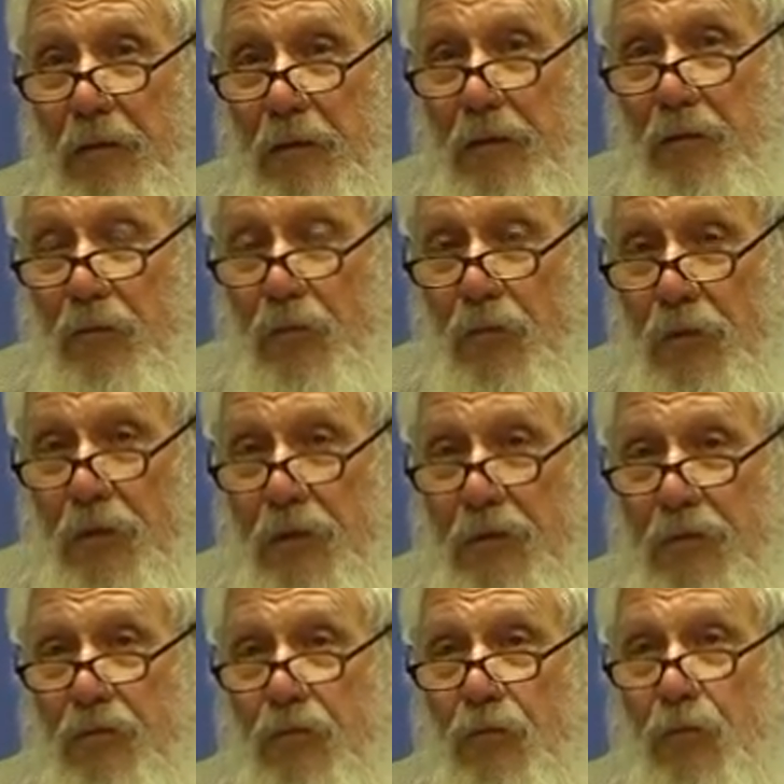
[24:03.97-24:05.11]
in order
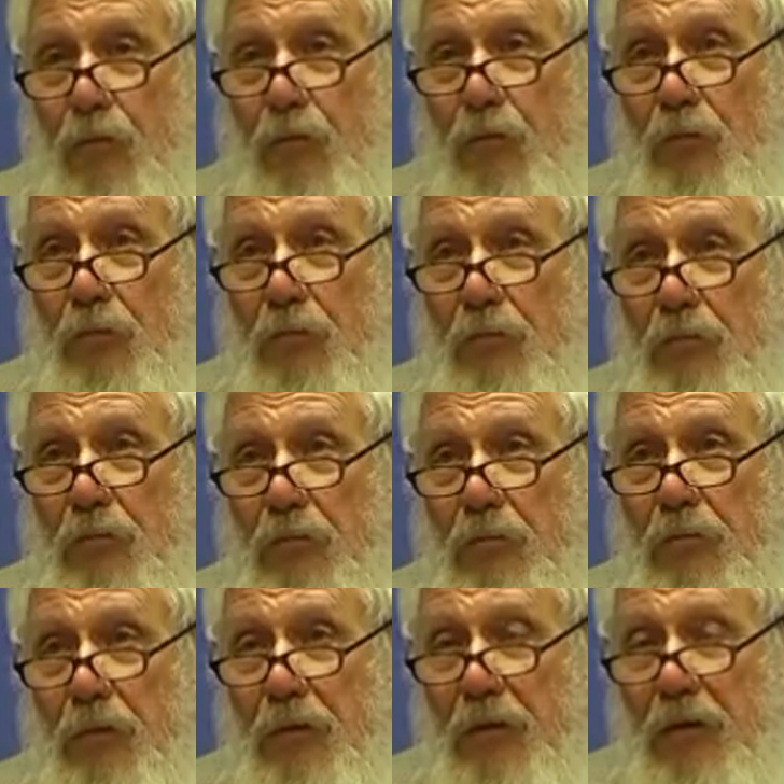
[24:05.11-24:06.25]
to
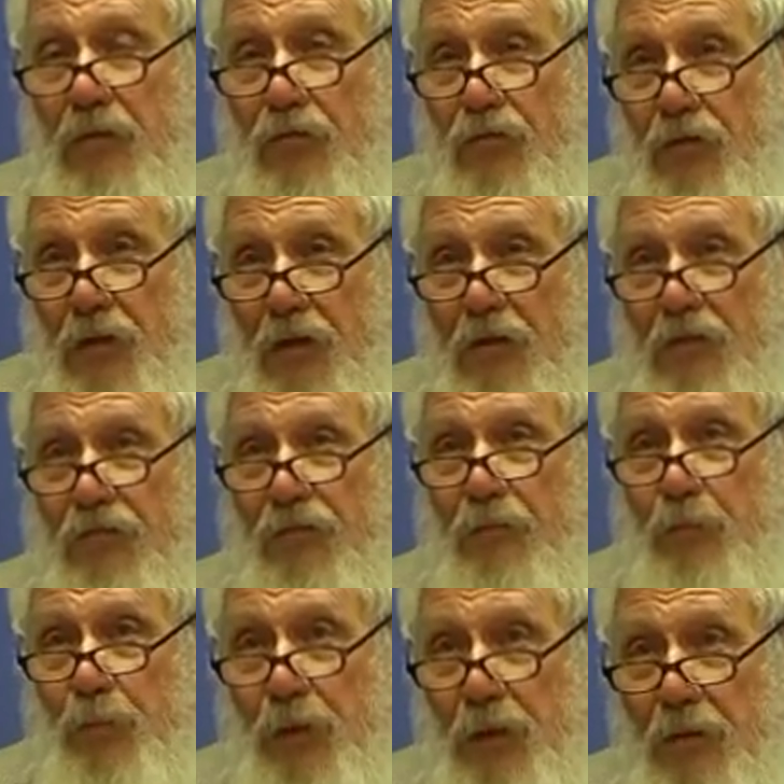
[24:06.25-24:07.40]
achieve
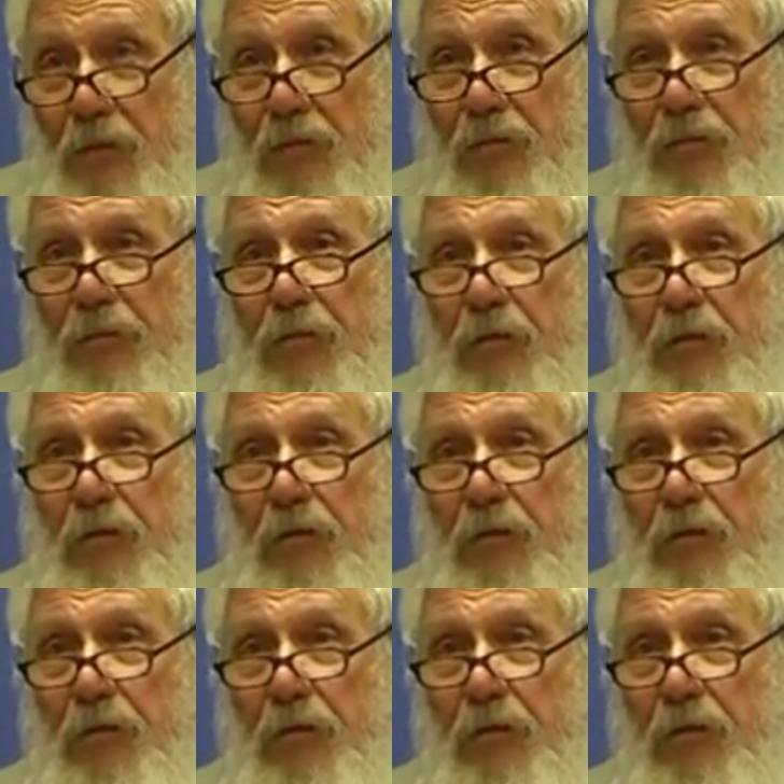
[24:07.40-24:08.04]
peace,